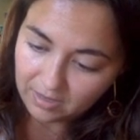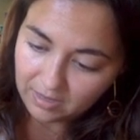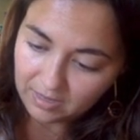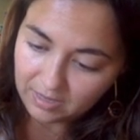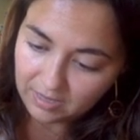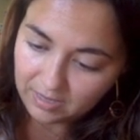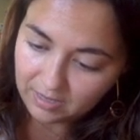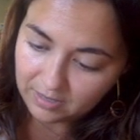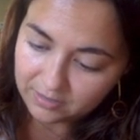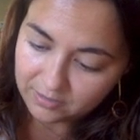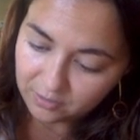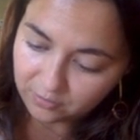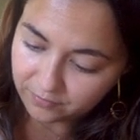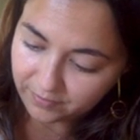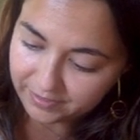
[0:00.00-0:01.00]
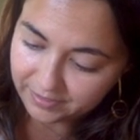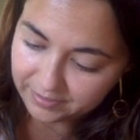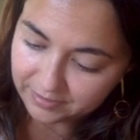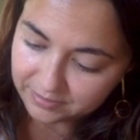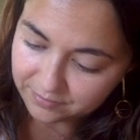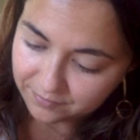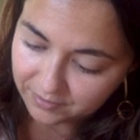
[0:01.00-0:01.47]
And I'll write it in
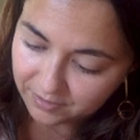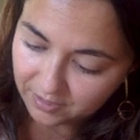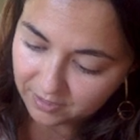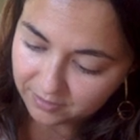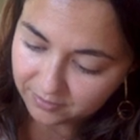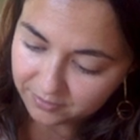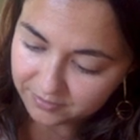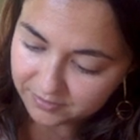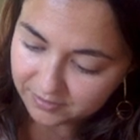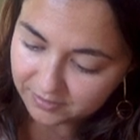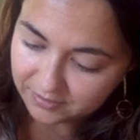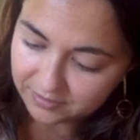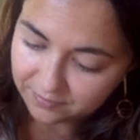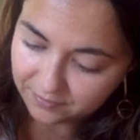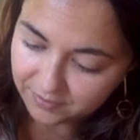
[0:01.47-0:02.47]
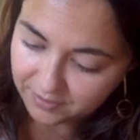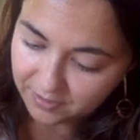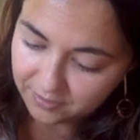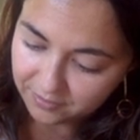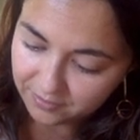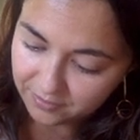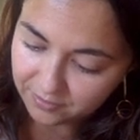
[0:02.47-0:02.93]
a different color, slightly different
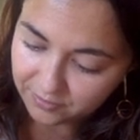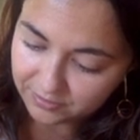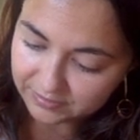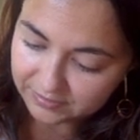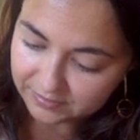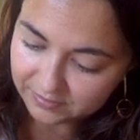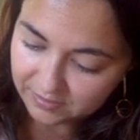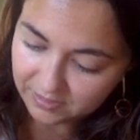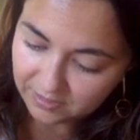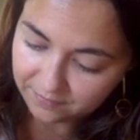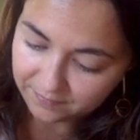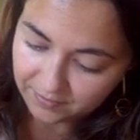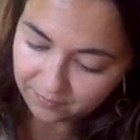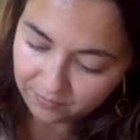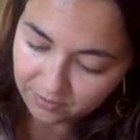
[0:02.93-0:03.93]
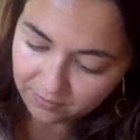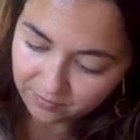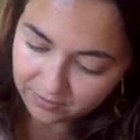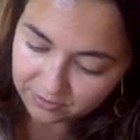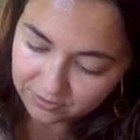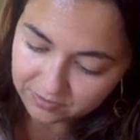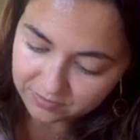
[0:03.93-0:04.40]
color. You can see if I
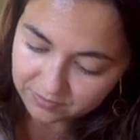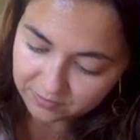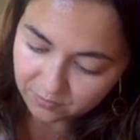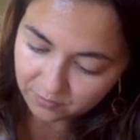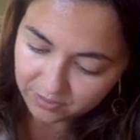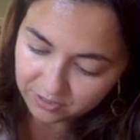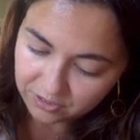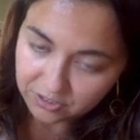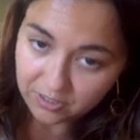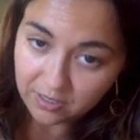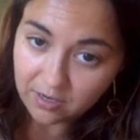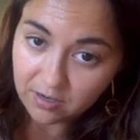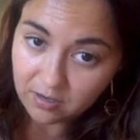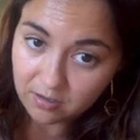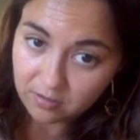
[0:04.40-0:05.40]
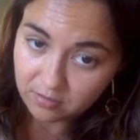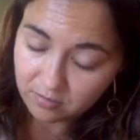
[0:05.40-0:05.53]
rearrange this equation,